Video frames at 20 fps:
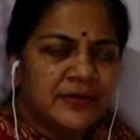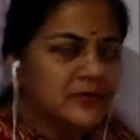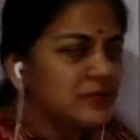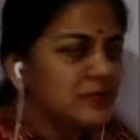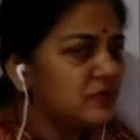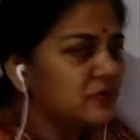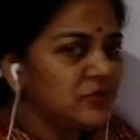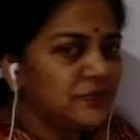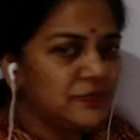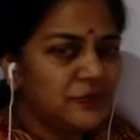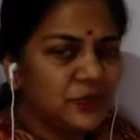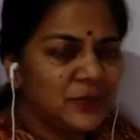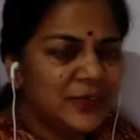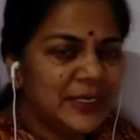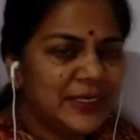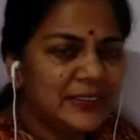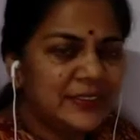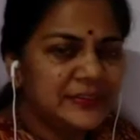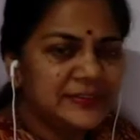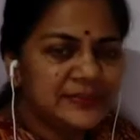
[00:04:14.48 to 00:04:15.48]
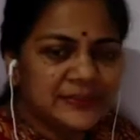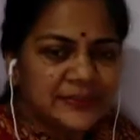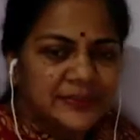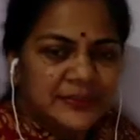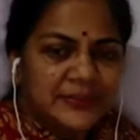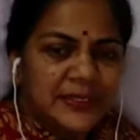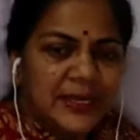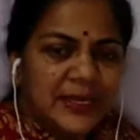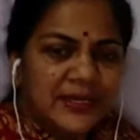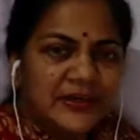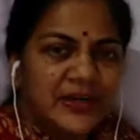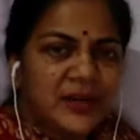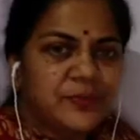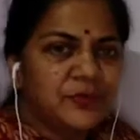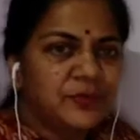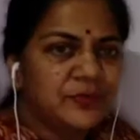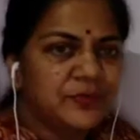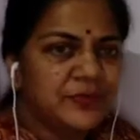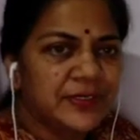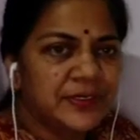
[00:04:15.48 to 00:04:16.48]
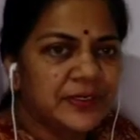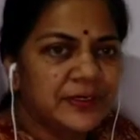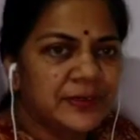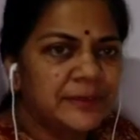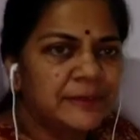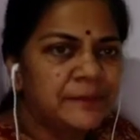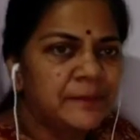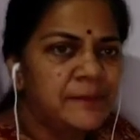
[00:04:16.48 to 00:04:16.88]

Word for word: so if you look at this uh, diagram over here,